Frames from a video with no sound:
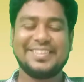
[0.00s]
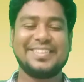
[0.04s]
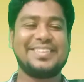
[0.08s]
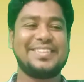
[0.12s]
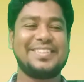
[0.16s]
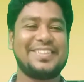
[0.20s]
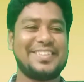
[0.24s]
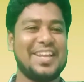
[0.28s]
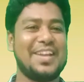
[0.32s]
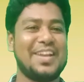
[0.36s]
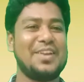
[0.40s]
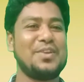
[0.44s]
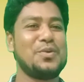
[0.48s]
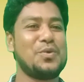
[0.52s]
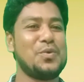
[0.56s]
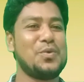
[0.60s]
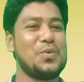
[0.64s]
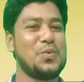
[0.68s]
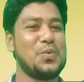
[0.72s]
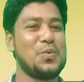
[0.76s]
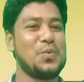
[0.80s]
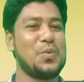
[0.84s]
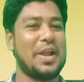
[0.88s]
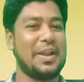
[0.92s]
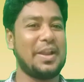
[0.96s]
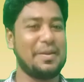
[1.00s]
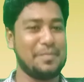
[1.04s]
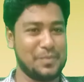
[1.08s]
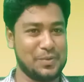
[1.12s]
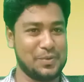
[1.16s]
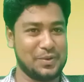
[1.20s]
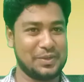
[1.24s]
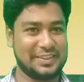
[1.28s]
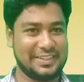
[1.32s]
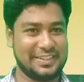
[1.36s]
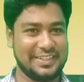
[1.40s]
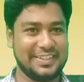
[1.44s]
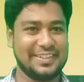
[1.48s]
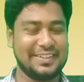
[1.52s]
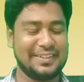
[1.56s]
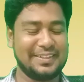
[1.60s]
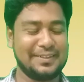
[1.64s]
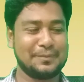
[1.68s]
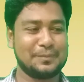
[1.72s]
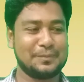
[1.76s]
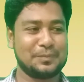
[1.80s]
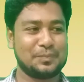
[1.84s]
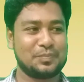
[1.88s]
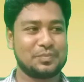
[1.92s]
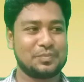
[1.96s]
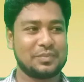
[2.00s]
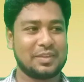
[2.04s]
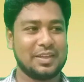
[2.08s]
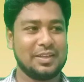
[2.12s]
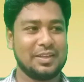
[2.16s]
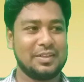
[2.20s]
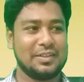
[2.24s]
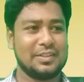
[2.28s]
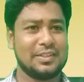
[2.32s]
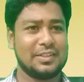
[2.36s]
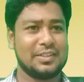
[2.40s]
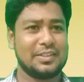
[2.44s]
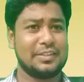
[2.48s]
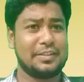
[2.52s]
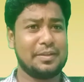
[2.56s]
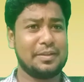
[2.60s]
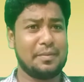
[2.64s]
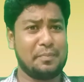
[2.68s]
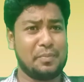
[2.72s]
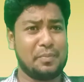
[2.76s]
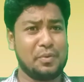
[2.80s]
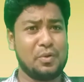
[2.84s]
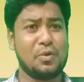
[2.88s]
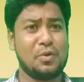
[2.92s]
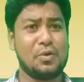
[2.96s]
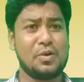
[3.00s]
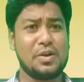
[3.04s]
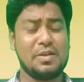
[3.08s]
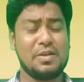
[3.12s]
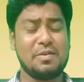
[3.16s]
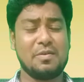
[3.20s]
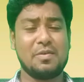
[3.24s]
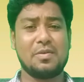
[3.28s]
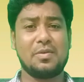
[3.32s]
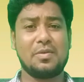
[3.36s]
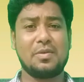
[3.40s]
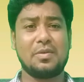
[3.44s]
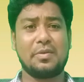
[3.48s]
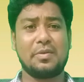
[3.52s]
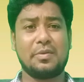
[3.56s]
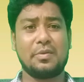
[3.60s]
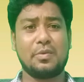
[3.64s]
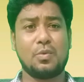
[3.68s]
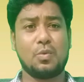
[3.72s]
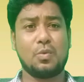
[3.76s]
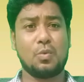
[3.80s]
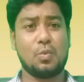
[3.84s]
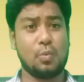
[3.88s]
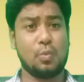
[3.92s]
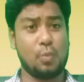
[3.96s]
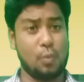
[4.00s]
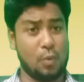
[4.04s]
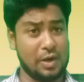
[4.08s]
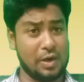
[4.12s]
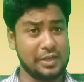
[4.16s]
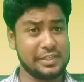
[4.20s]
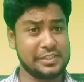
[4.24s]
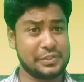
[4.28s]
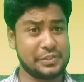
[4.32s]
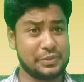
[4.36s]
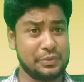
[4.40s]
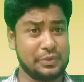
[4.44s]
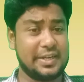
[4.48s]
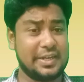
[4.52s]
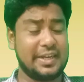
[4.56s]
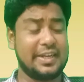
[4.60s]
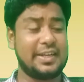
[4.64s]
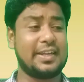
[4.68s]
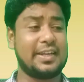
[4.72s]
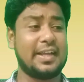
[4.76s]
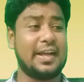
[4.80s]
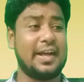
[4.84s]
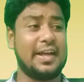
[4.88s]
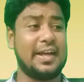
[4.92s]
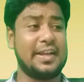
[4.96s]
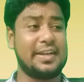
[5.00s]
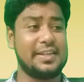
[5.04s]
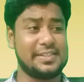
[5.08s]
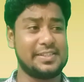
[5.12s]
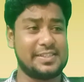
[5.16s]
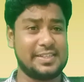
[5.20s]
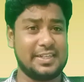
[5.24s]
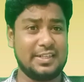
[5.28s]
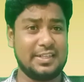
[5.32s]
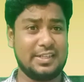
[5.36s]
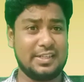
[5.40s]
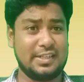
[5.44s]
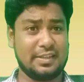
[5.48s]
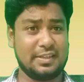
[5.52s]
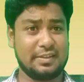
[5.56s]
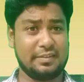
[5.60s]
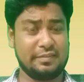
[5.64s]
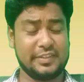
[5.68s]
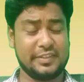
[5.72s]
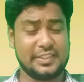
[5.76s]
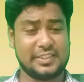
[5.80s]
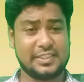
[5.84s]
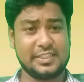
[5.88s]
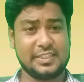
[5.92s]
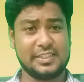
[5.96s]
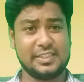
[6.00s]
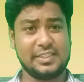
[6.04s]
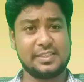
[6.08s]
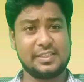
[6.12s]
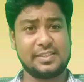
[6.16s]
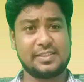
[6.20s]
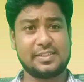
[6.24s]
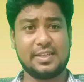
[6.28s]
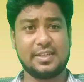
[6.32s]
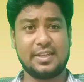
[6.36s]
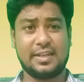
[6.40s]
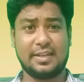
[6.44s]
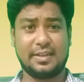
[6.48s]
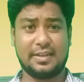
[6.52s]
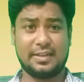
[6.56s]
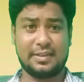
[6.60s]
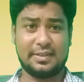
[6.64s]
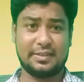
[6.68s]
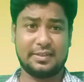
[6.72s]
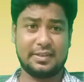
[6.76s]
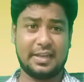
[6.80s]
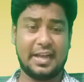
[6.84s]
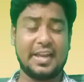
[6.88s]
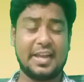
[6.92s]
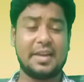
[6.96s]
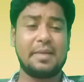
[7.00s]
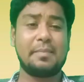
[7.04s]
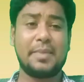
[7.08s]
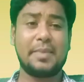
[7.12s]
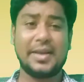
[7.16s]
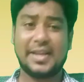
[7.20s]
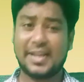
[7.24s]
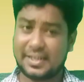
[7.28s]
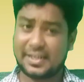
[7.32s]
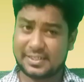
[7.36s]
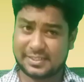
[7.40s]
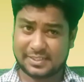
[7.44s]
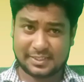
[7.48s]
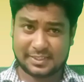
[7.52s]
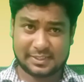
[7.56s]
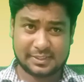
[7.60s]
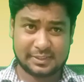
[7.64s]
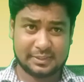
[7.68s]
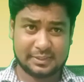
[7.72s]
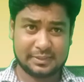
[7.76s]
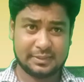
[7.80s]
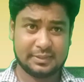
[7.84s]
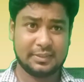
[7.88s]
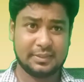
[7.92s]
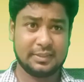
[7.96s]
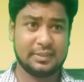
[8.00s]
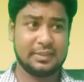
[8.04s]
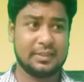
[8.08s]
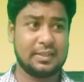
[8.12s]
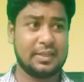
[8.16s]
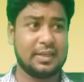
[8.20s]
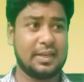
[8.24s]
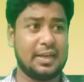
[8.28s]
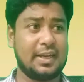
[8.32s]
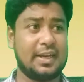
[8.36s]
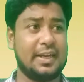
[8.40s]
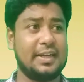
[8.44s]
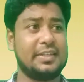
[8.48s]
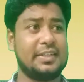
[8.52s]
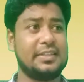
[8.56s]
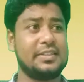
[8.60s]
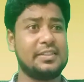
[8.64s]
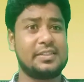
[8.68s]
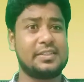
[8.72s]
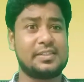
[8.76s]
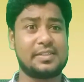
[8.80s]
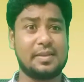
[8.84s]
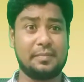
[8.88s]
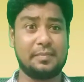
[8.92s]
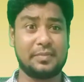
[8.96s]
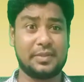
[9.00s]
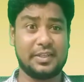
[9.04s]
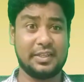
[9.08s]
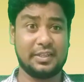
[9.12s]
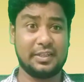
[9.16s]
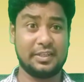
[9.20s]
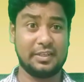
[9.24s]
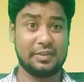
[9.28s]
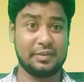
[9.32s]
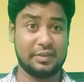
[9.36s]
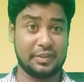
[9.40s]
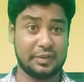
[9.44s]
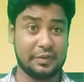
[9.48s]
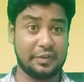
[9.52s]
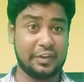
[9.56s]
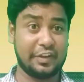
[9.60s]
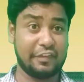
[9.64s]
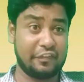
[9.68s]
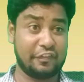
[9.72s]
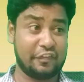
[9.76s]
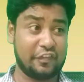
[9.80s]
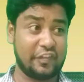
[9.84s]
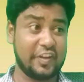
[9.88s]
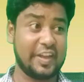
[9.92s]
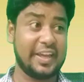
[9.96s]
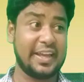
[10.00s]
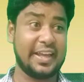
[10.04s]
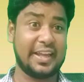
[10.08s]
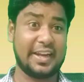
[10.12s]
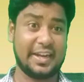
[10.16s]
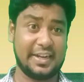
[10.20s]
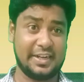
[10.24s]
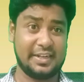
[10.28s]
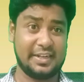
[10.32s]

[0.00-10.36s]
tell you one more thing. The board wants to get a result which is unbiased and something a fair